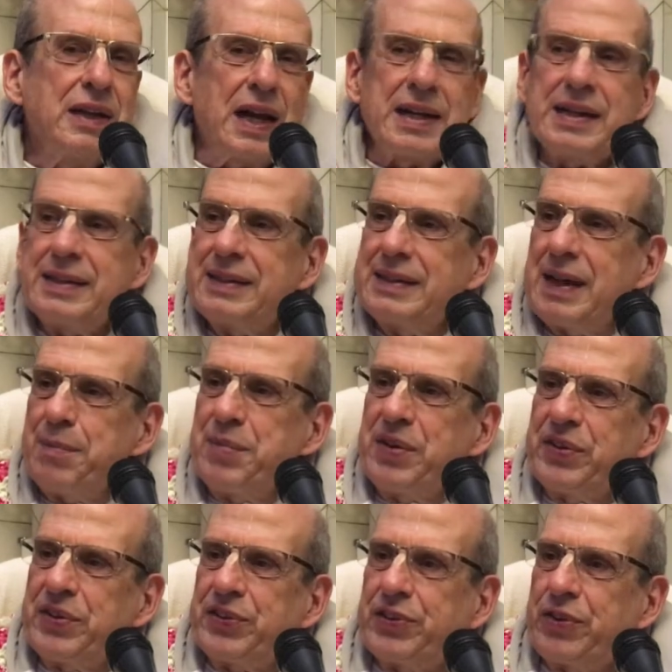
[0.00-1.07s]
And he
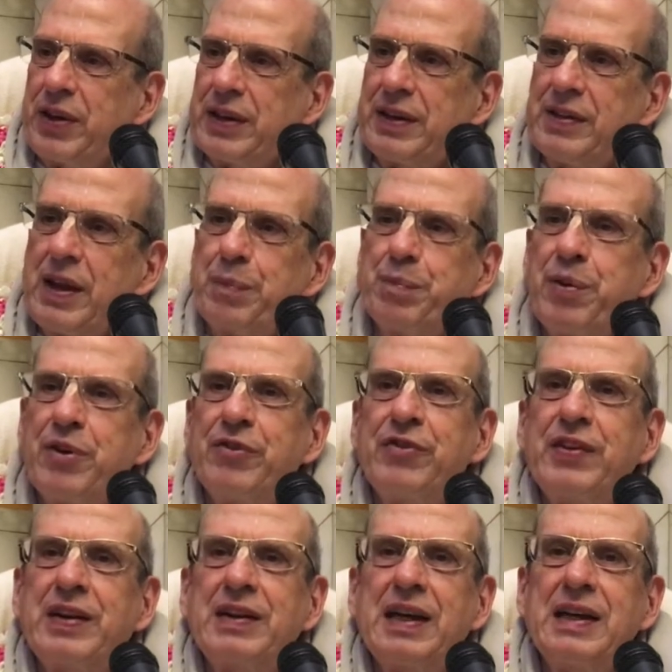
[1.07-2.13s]
demonstrated that
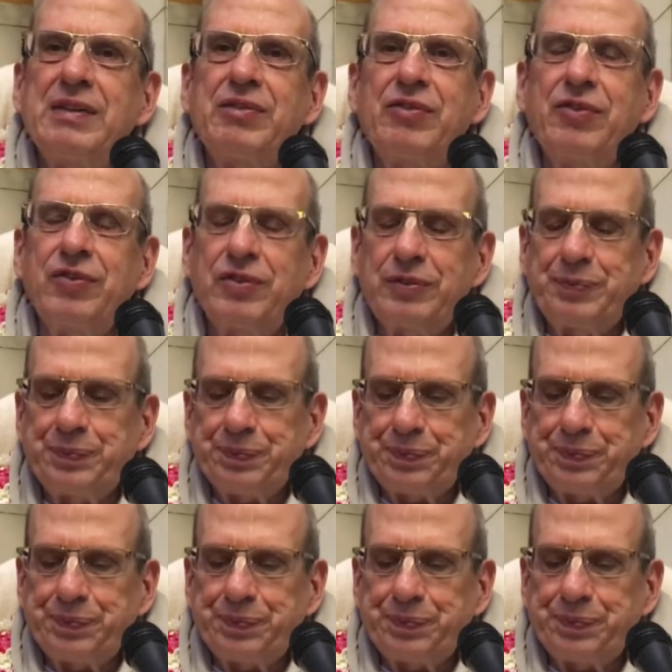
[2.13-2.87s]
perfect life.